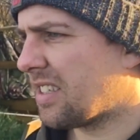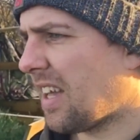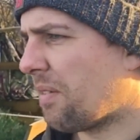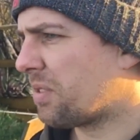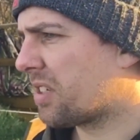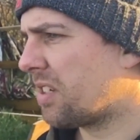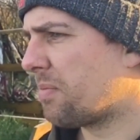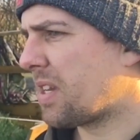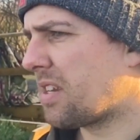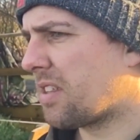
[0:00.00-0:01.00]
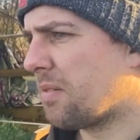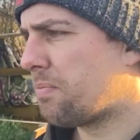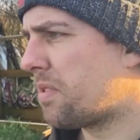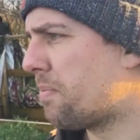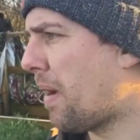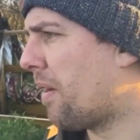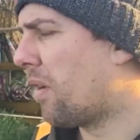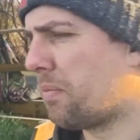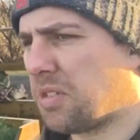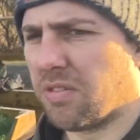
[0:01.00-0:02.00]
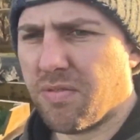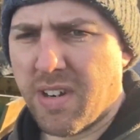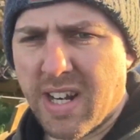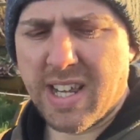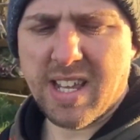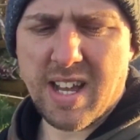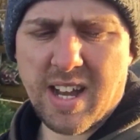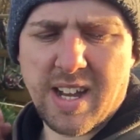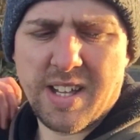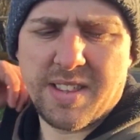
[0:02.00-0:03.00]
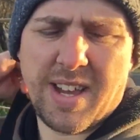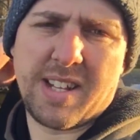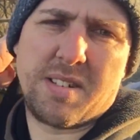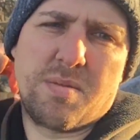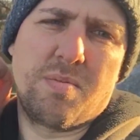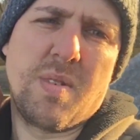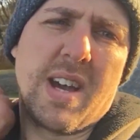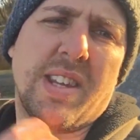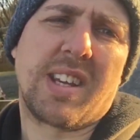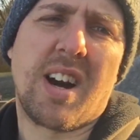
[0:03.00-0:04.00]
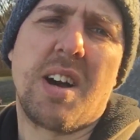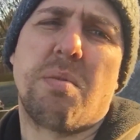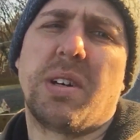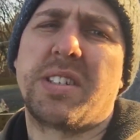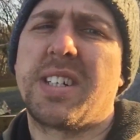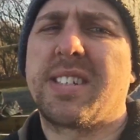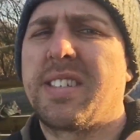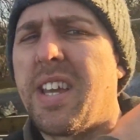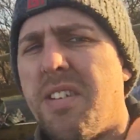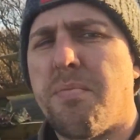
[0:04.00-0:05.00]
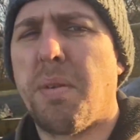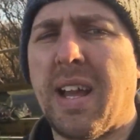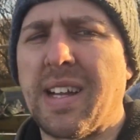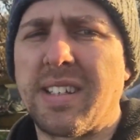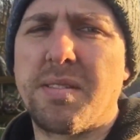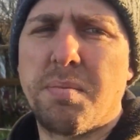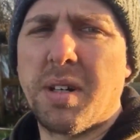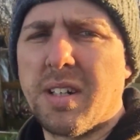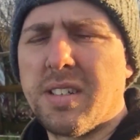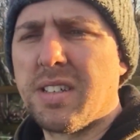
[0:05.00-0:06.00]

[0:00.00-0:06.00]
that was going to be the better option, really. That's where the guy was yesterday who blanked, but